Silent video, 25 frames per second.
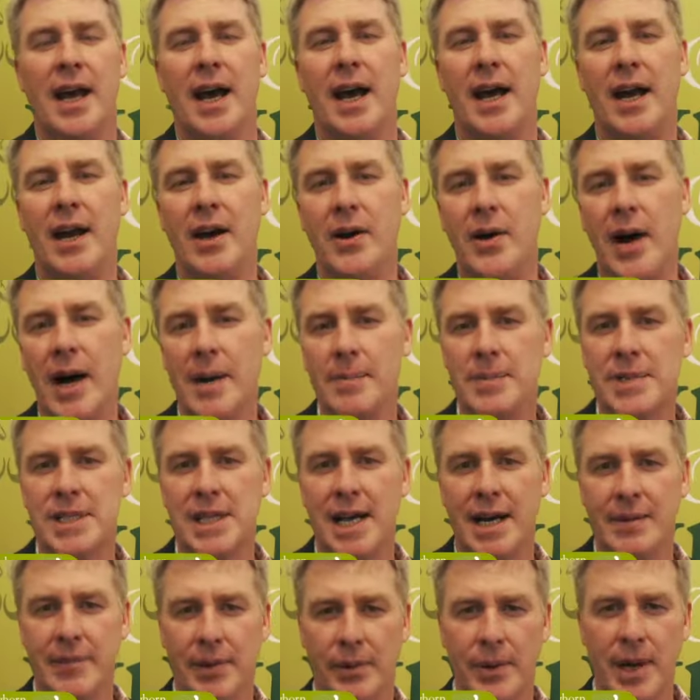Hello, I'm
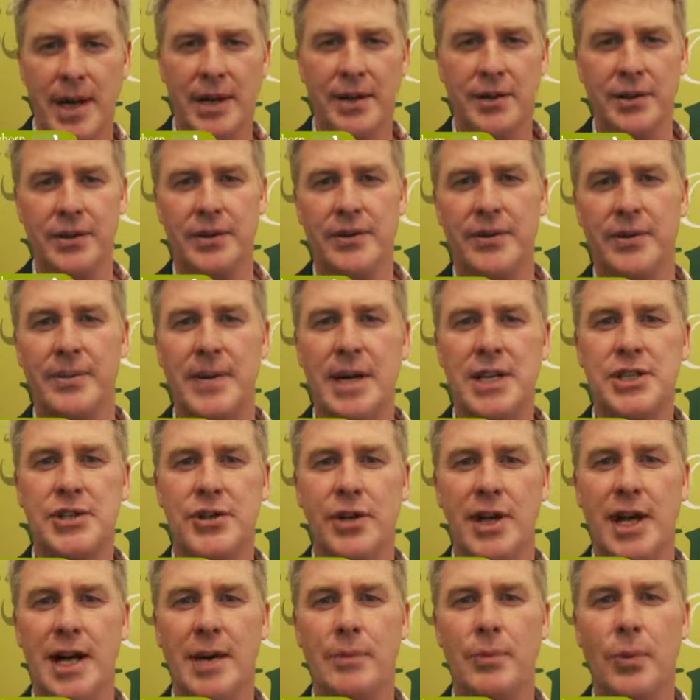Simon Waghorn from
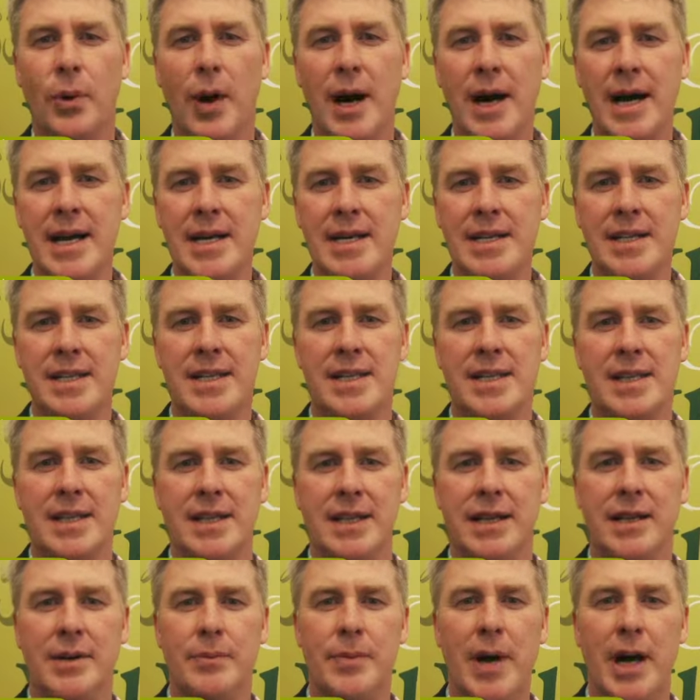Astrolabe Wines
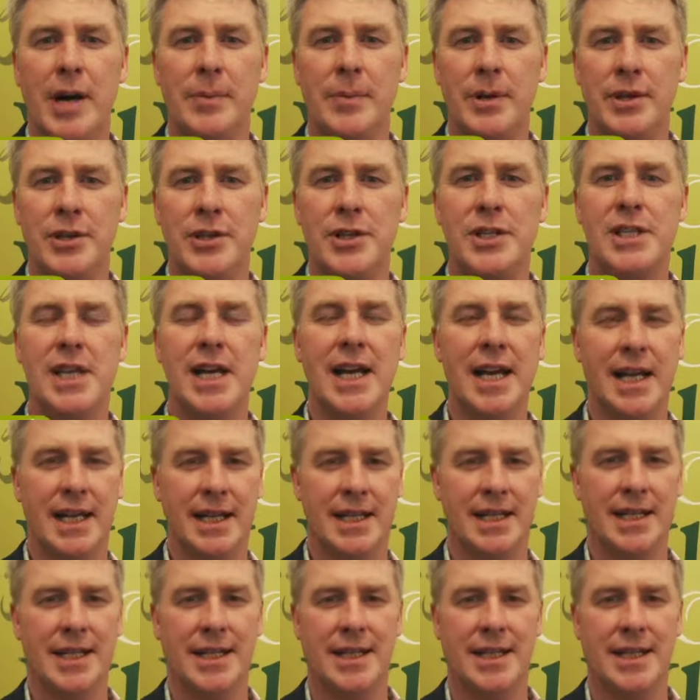in Marlborough, New Zealand.